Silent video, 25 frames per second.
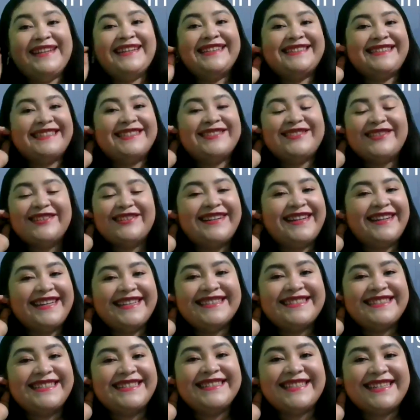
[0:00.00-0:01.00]
Being a teacher
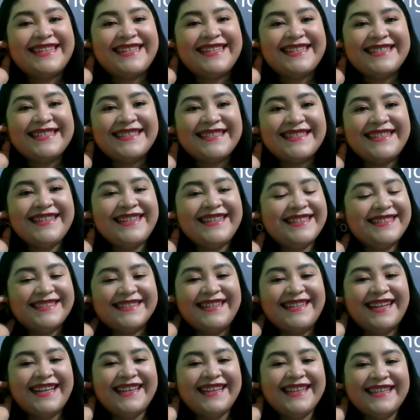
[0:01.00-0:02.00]
isn't easy. It's
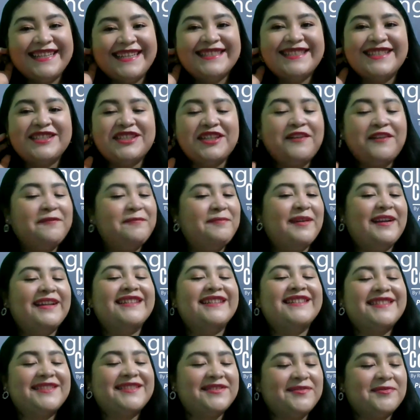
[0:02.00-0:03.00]
not an easy job, but
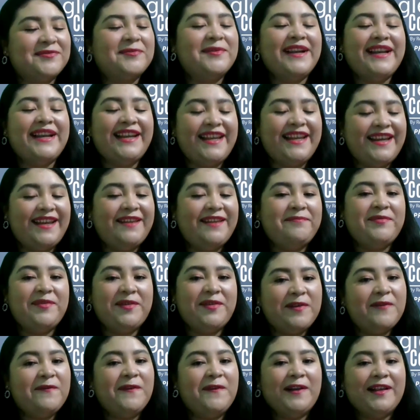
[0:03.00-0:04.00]
it's really no.
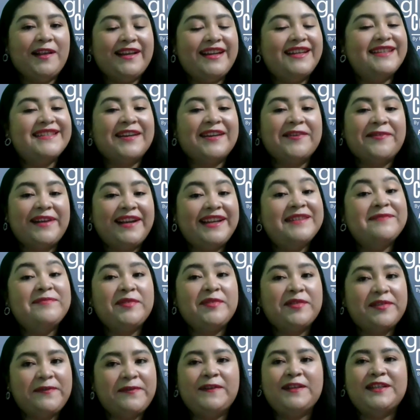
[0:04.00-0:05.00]
beautiful. It's a really
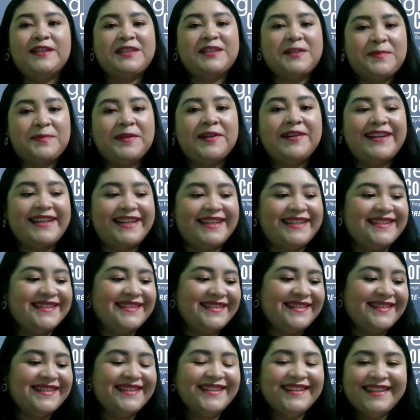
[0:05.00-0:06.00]
beautiful
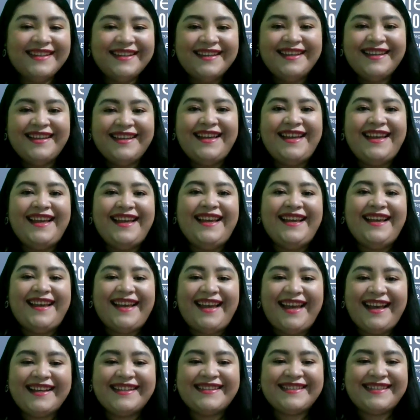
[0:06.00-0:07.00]
experience.
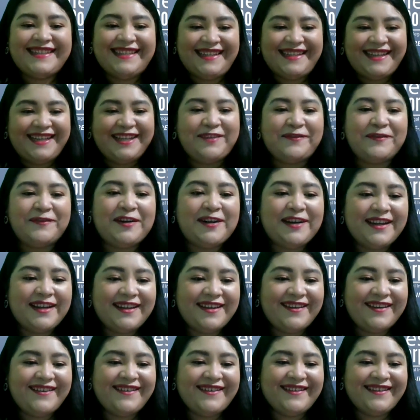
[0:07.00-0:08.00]
Yes. Excellent. Yes. Very
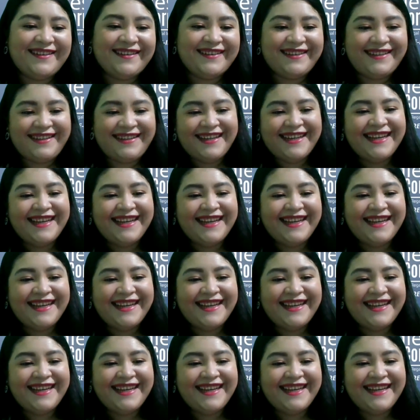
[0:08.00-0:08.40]
good.